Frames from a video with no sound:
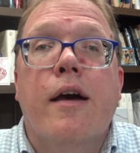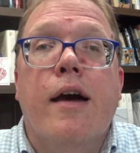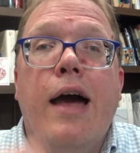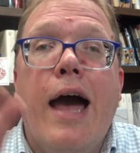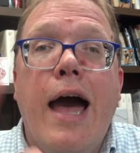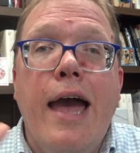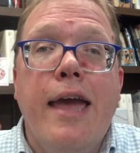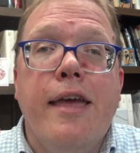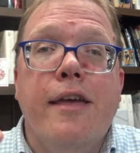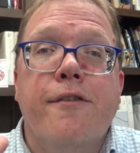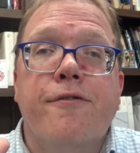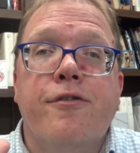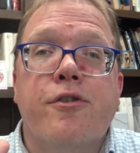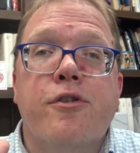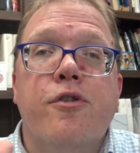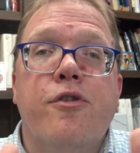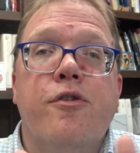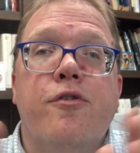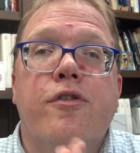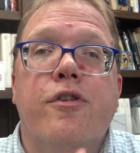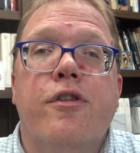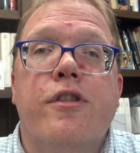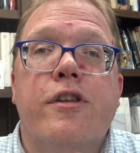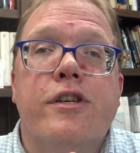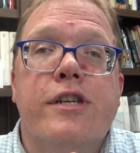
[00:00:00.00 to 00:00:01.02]
Hi, if you're
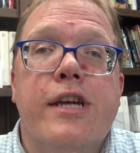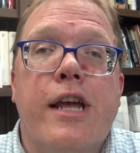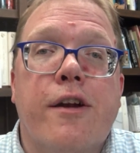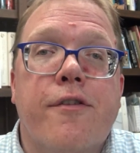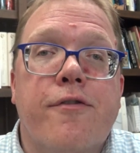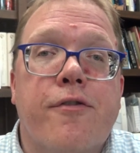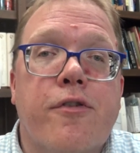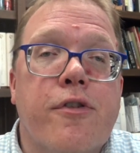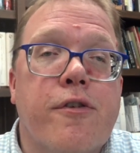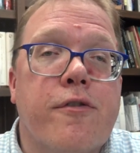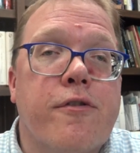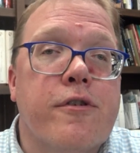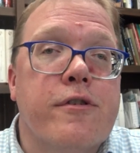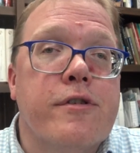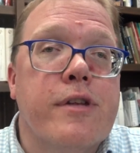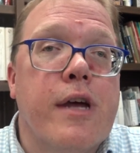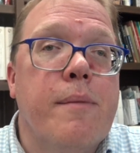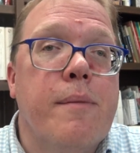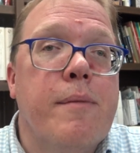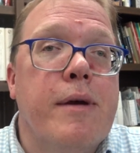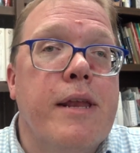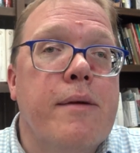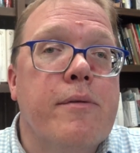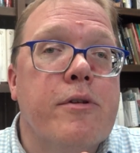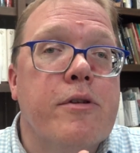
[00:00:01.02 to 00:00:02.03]
new to the channel for the first
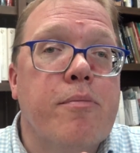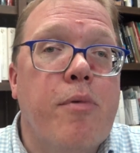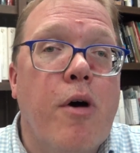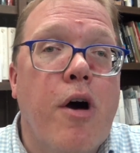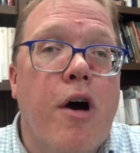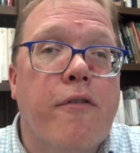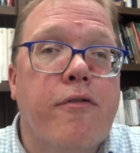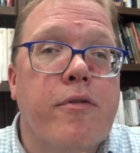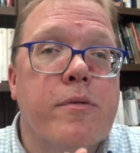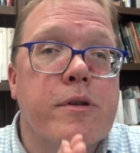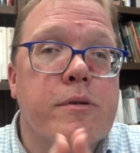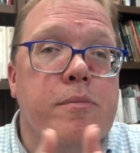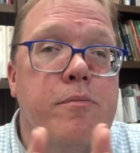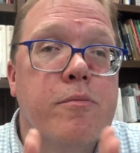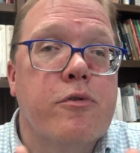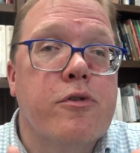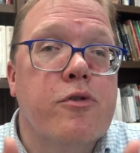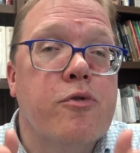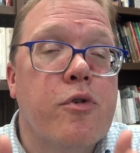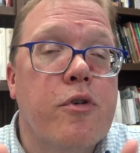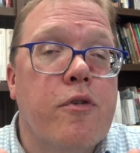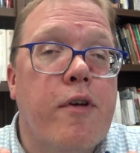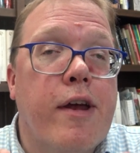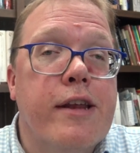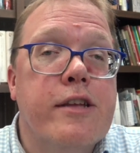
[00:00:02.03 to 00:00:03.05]
time, my name is Paul from
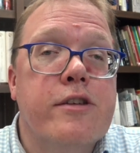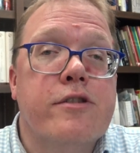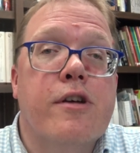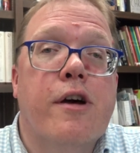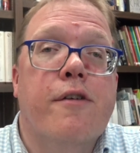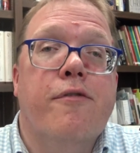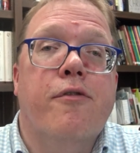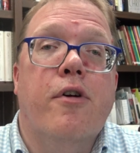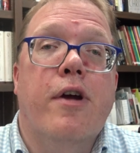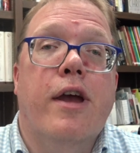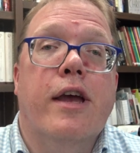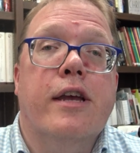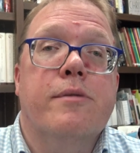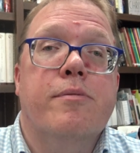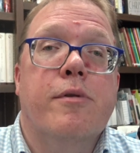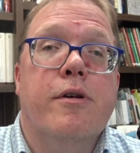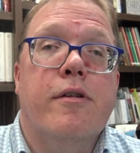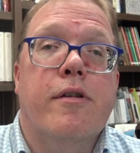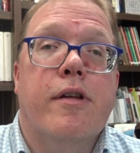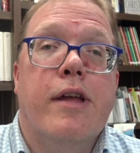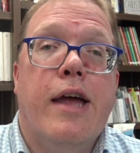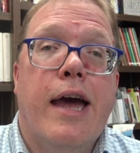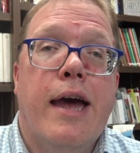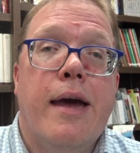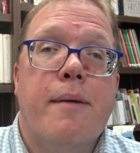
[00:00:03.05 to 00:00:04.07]
Screenwriting Software
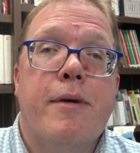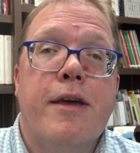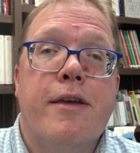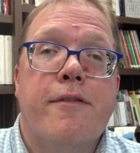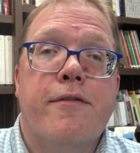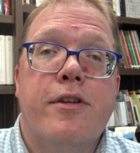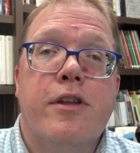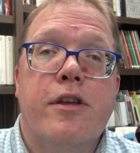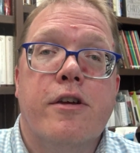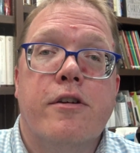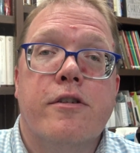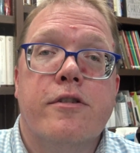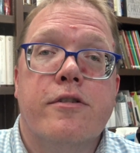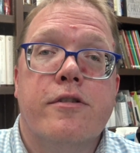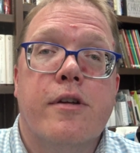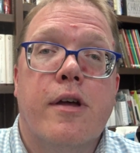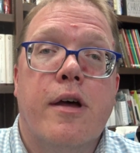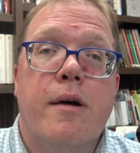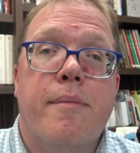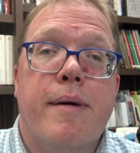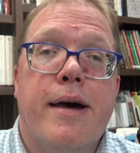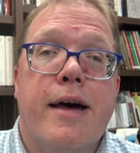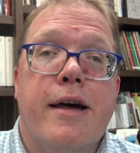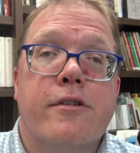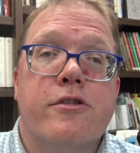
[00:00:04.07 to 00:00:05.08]
Expert. I make videos
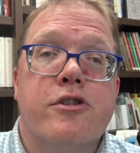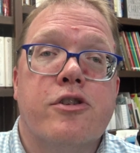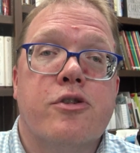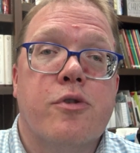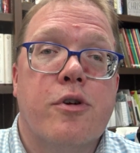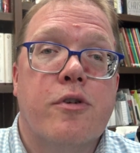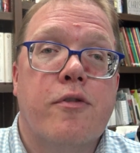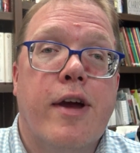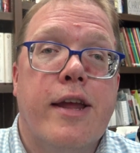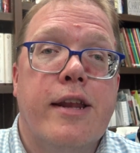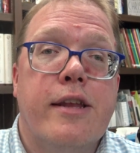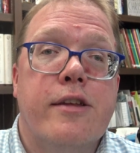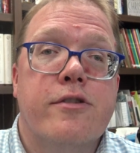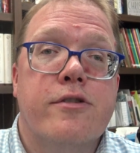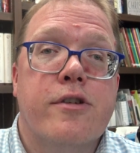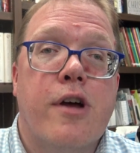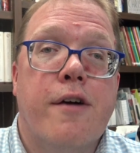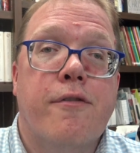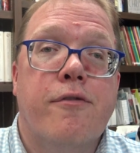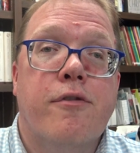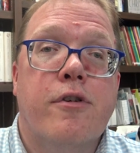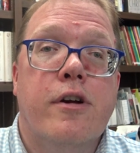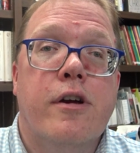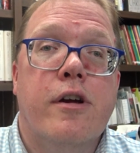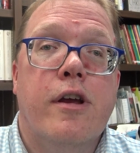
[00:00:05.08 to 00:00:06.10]
about screenwriting
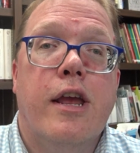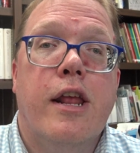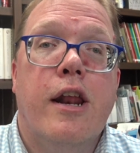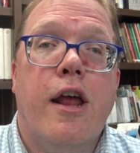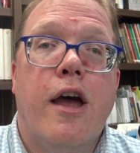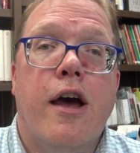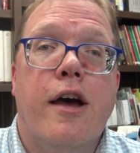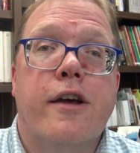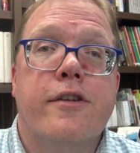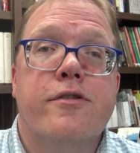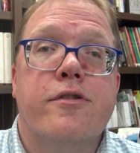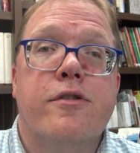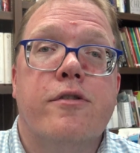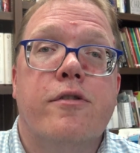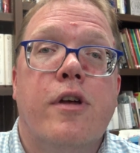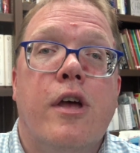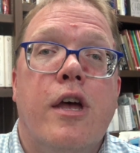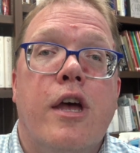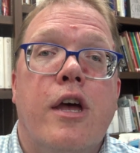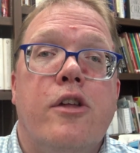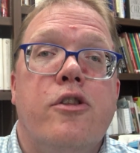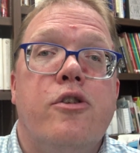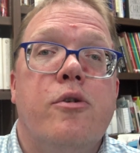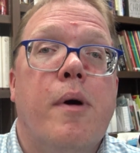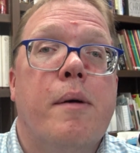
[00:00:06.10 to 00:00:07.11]
software, and I also
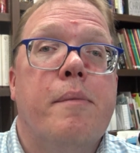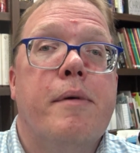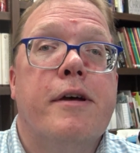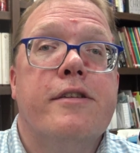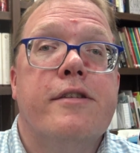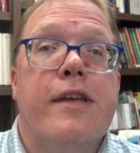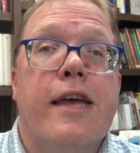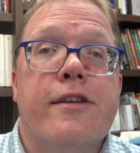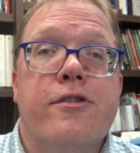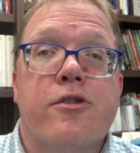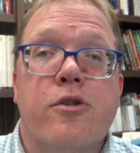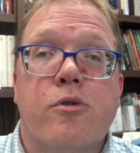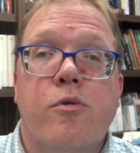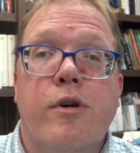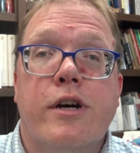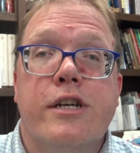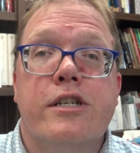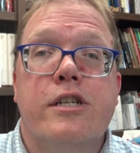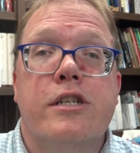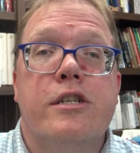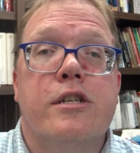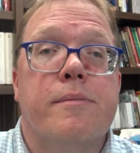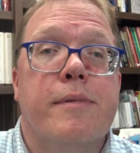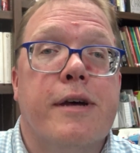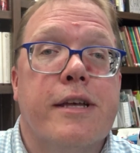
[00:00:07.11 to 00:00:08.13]
do my best to answer
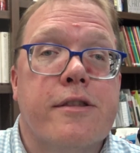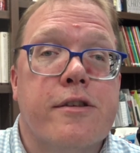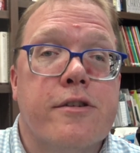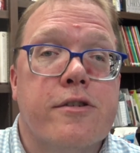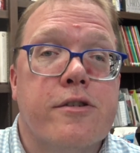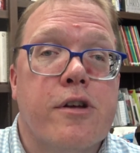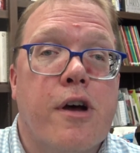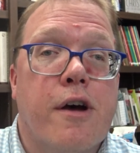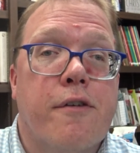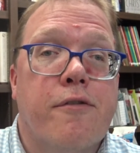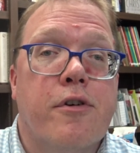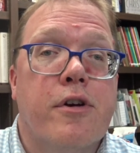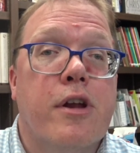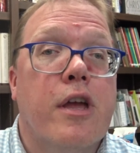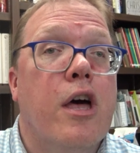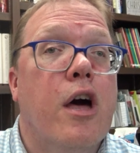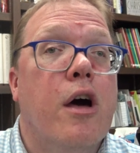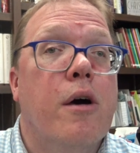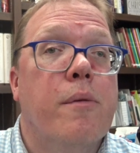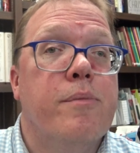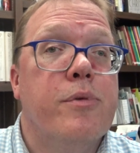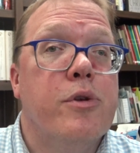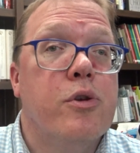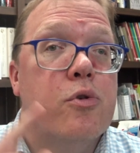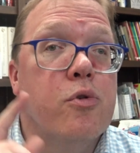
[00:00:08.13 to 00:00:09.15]
questions about this software to
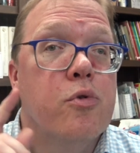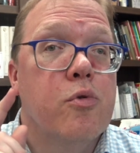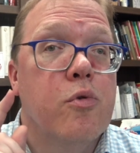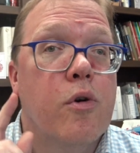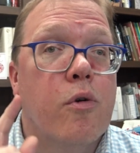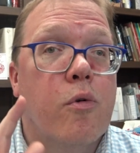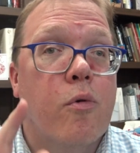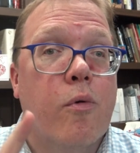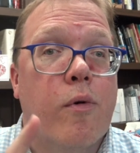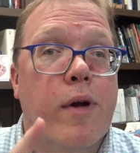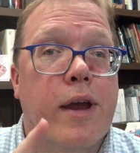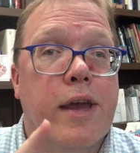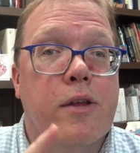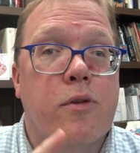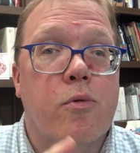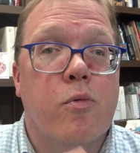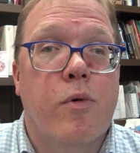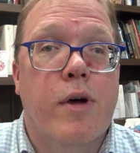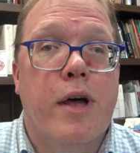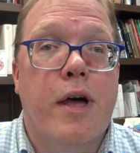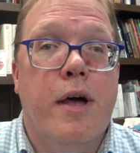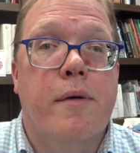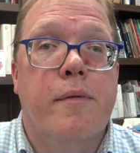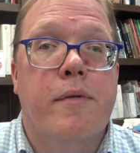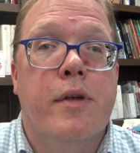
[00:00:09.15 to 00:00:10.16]
help you write
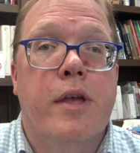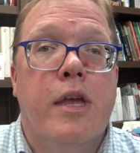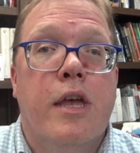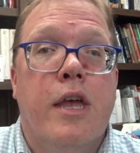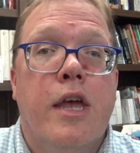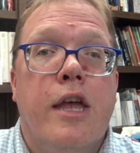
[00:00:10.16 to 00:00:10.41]
well.